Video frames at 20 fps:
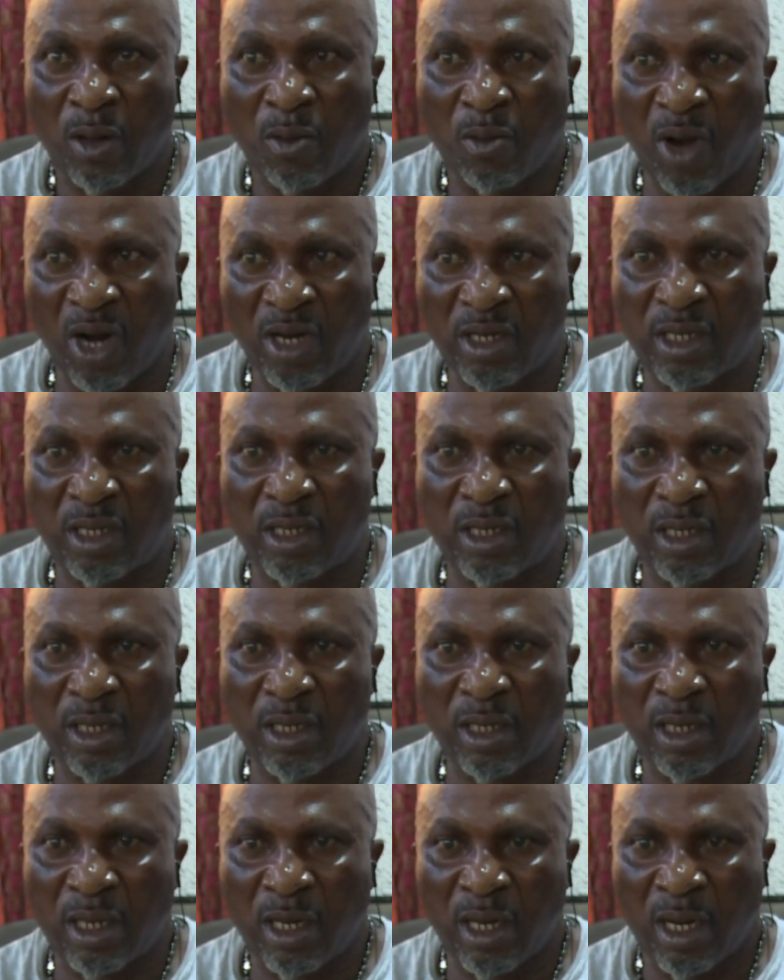But
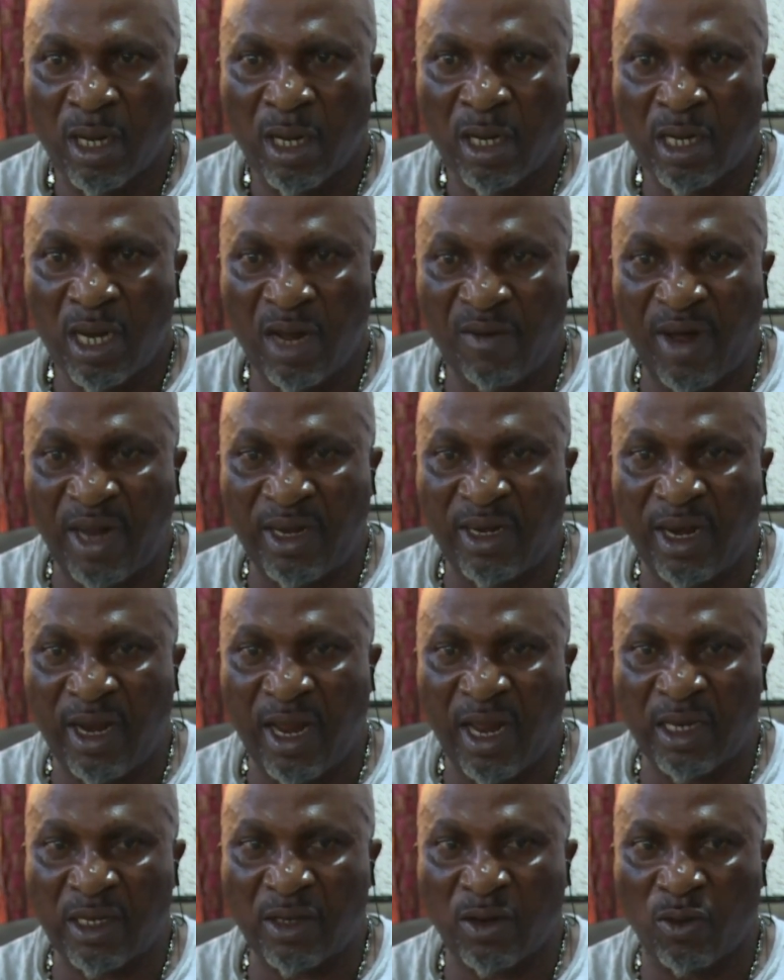
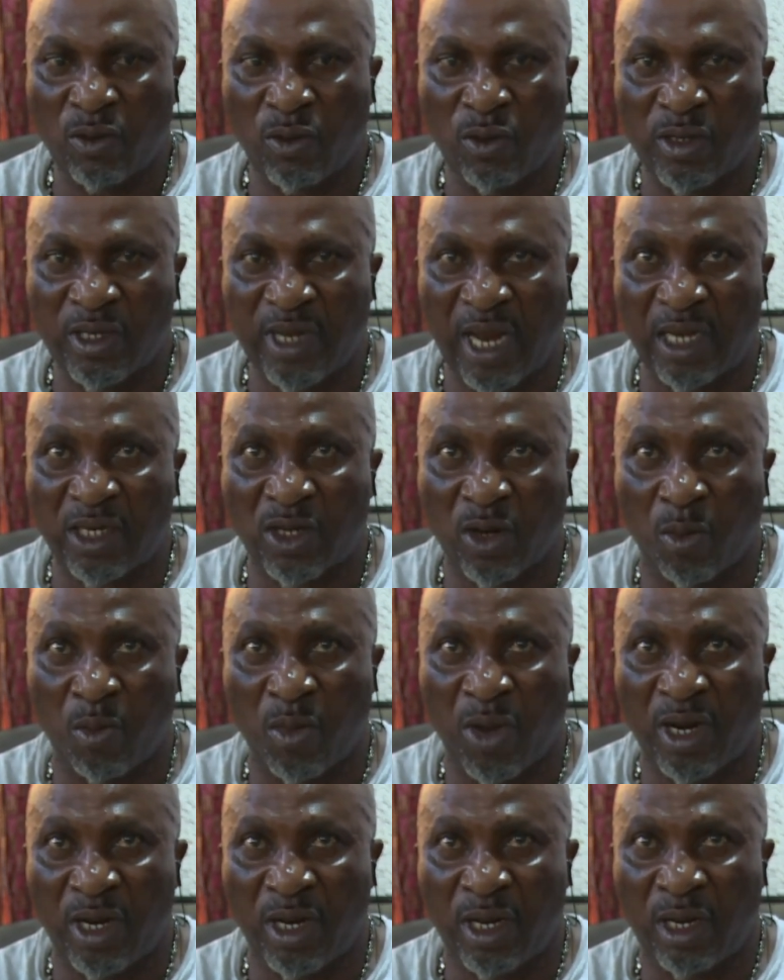nevertheless, we'll send
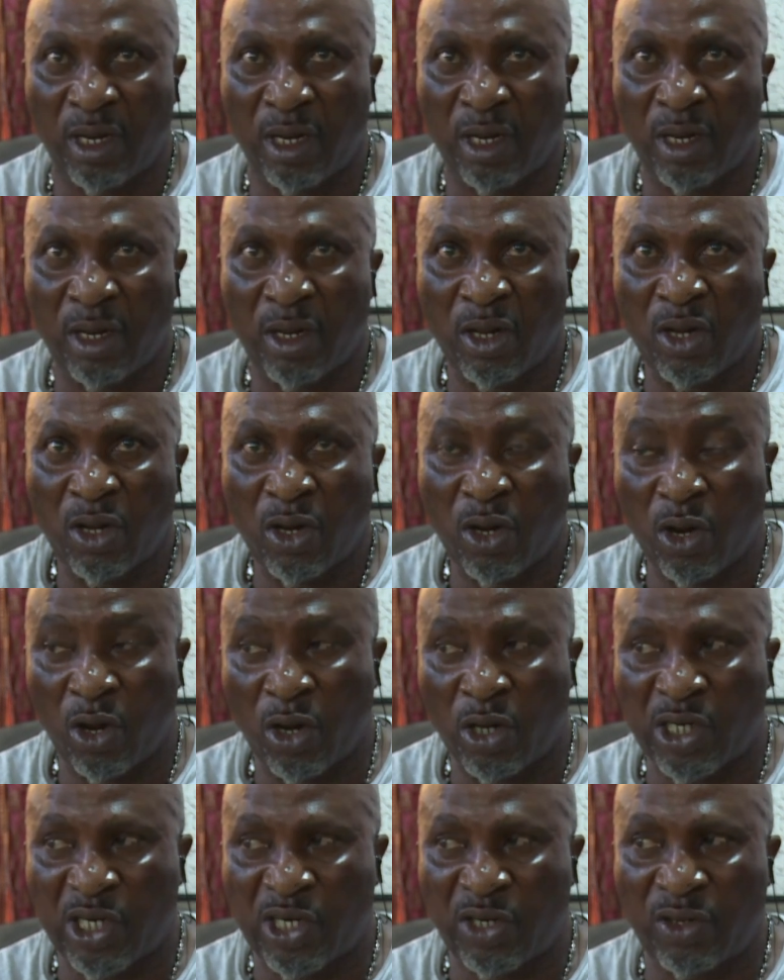somebody
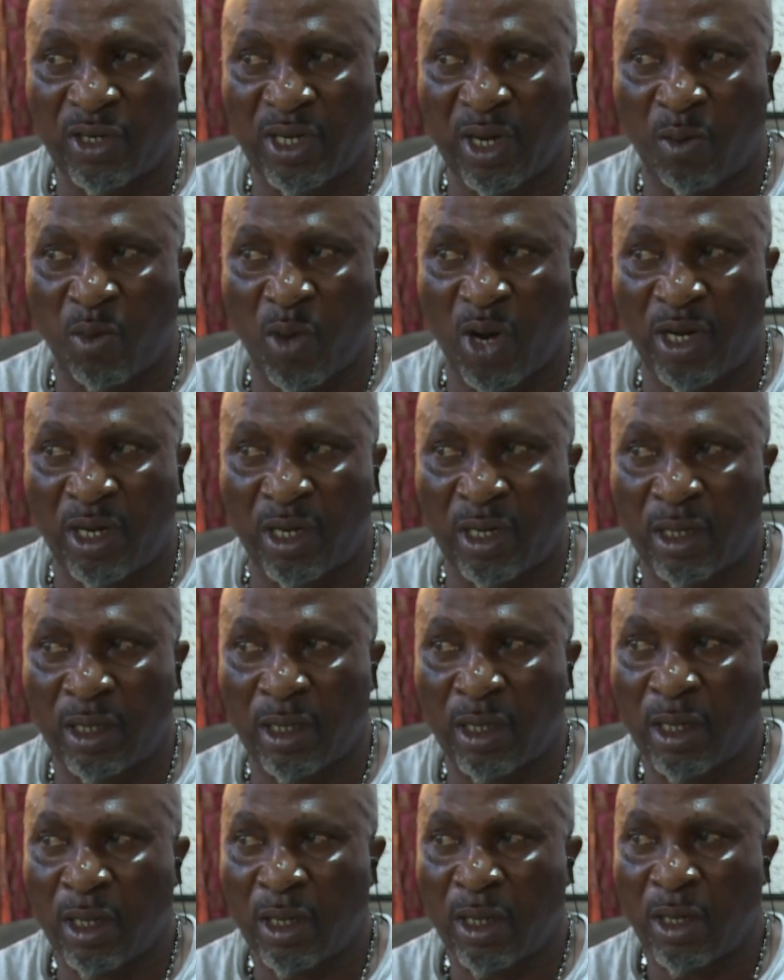on Tuesday morning
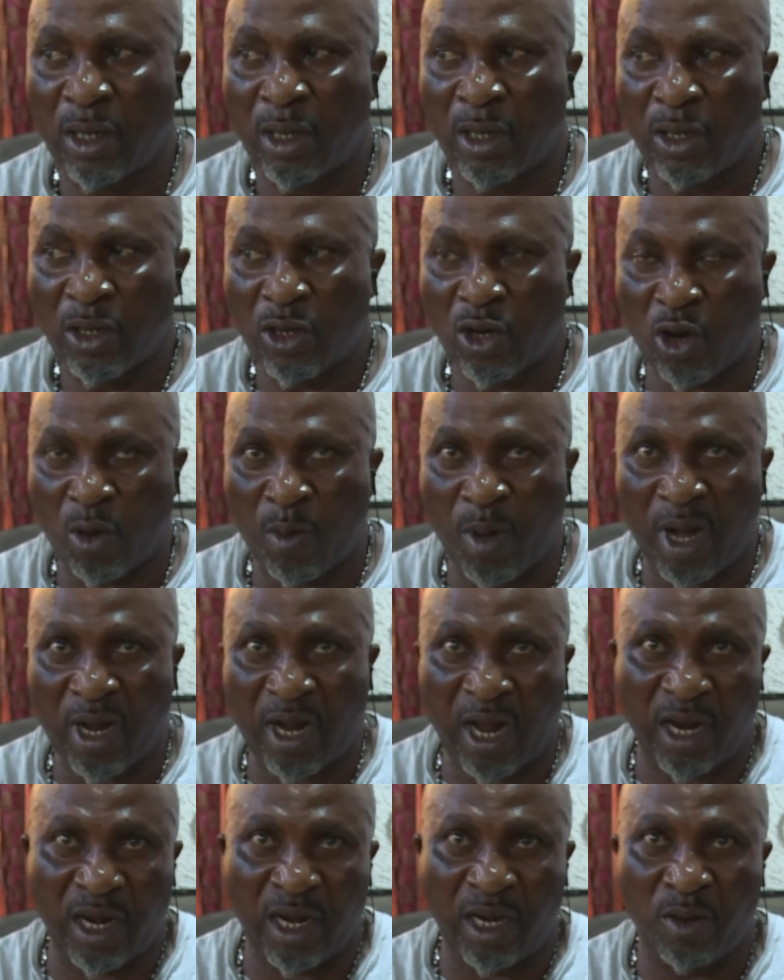to come and
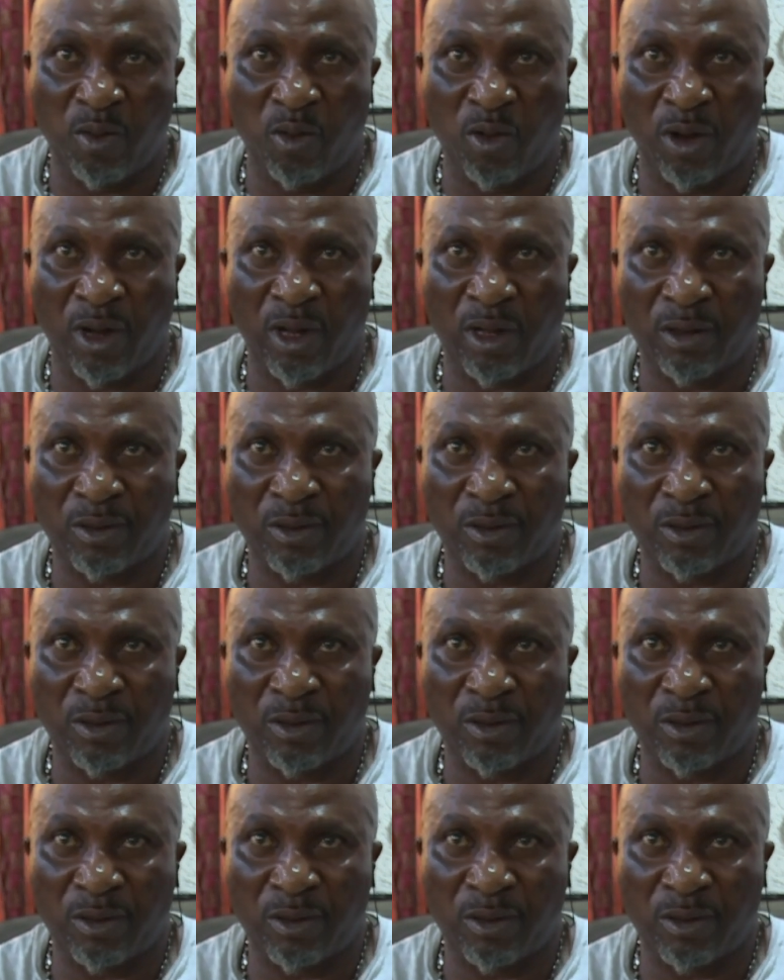carry the boy.